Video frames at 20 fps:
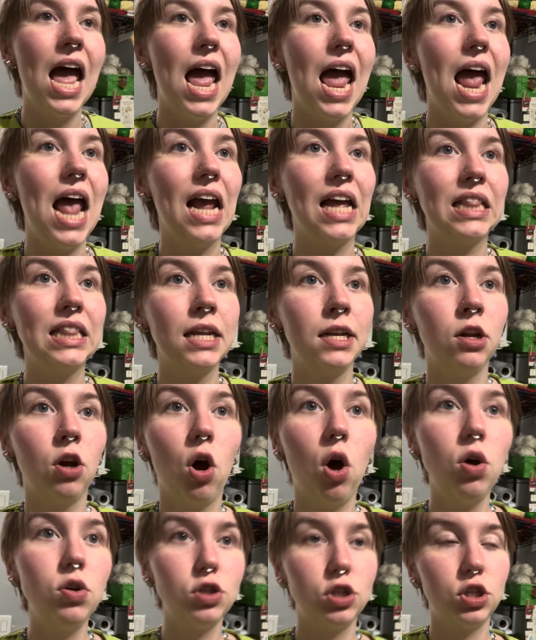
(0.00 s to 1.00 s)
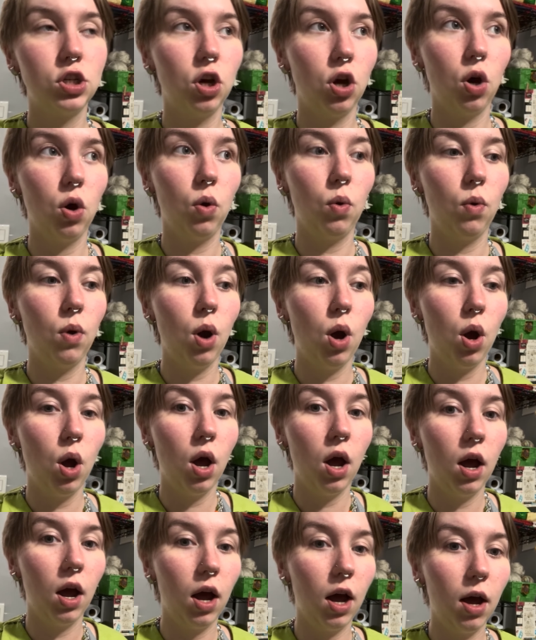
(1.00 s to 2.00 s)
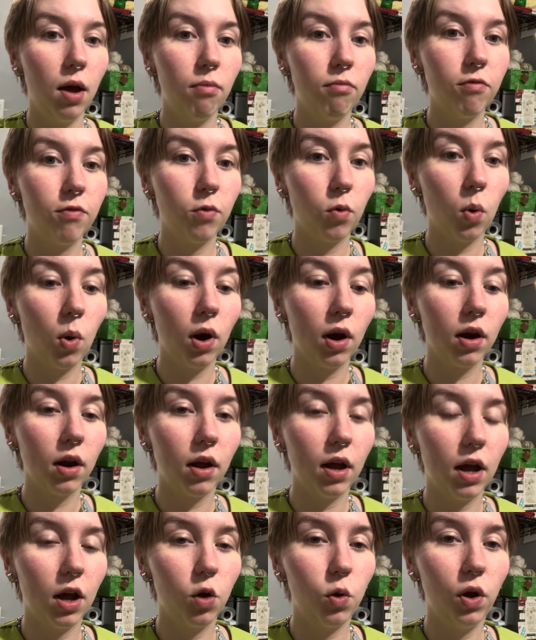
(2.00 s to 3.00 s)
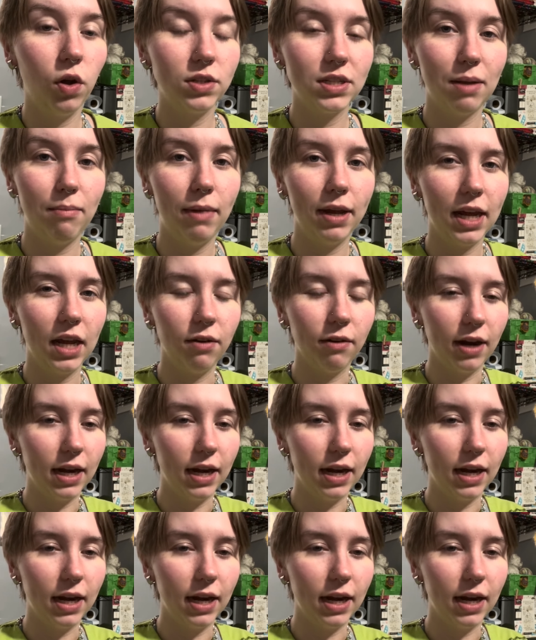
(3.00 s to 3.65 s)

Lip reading: and then also for a quilt I'm making right